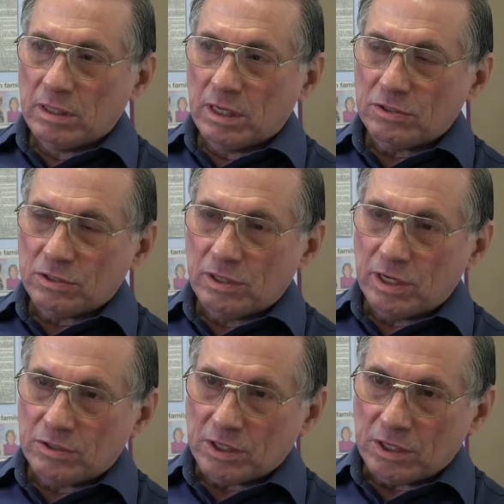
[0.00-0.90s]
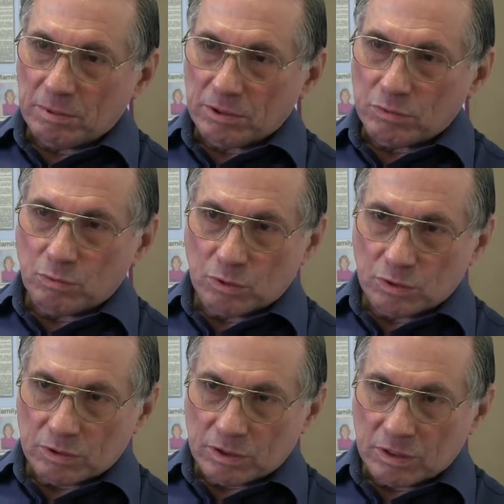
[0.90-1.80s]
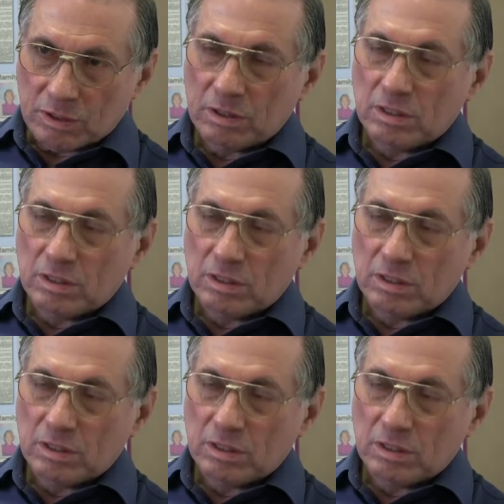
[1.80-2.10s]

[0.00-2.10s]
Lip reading: less and less able to walk